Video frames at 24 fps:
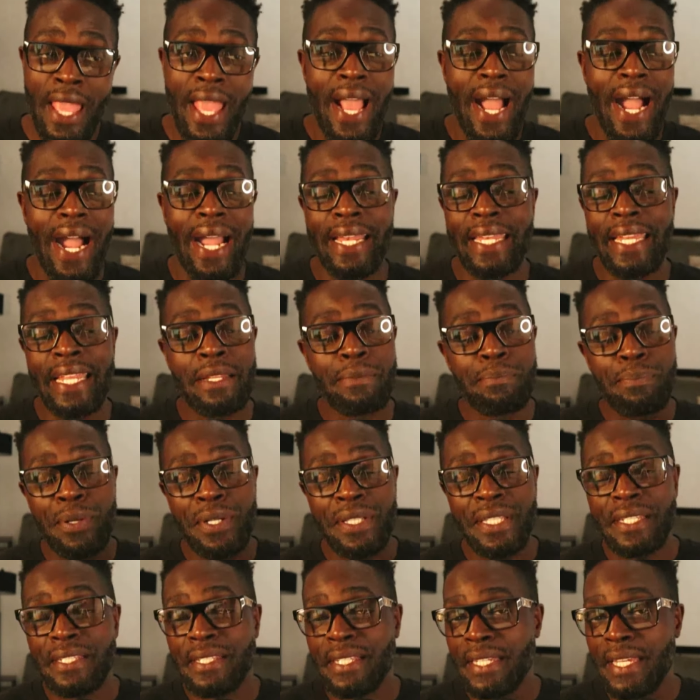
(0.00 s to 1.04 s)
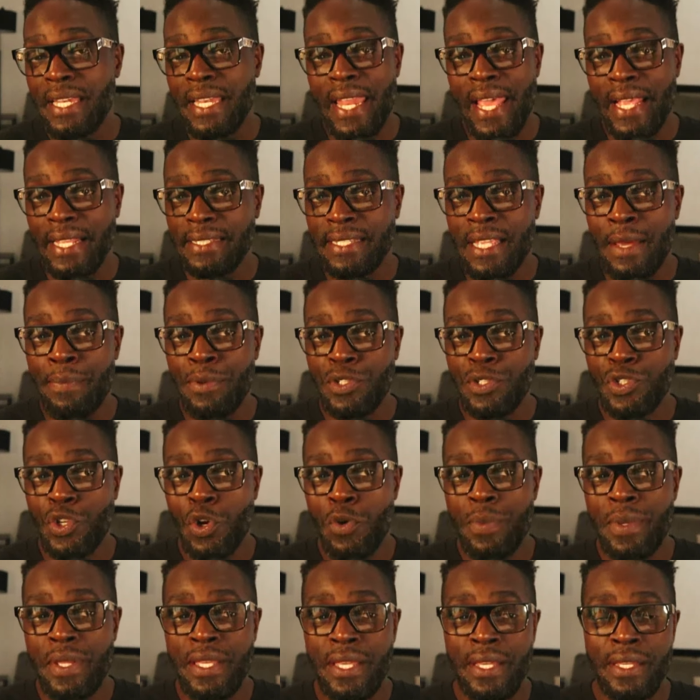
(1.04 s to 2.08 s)
I didn't put this in the next episode
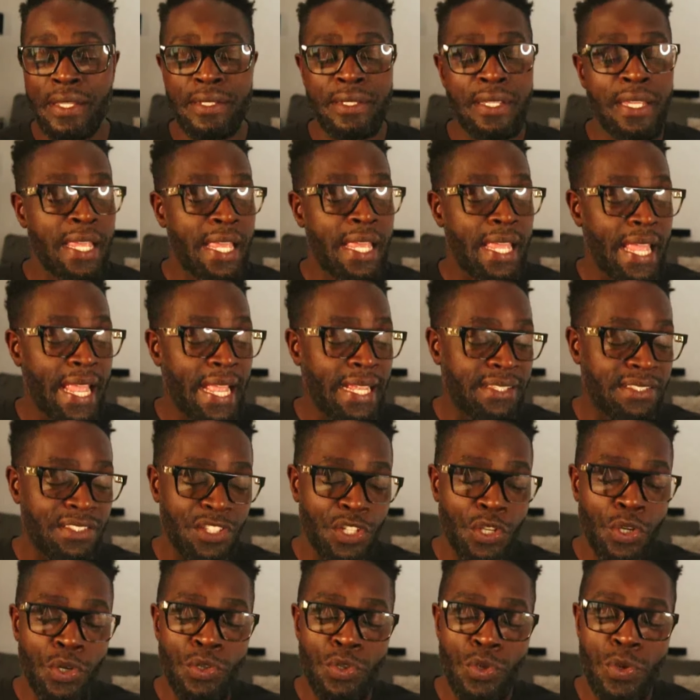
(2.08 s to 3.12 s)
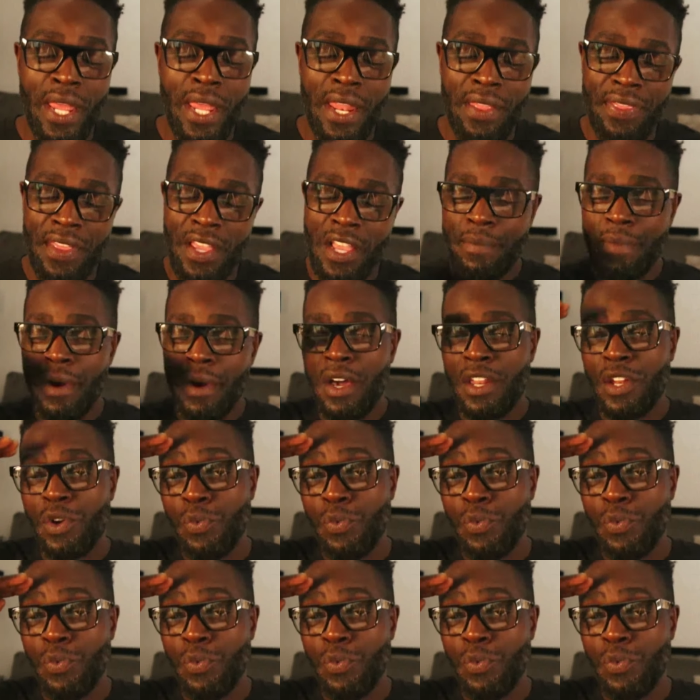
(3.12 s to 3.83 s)
because it's still, you gotta think about it.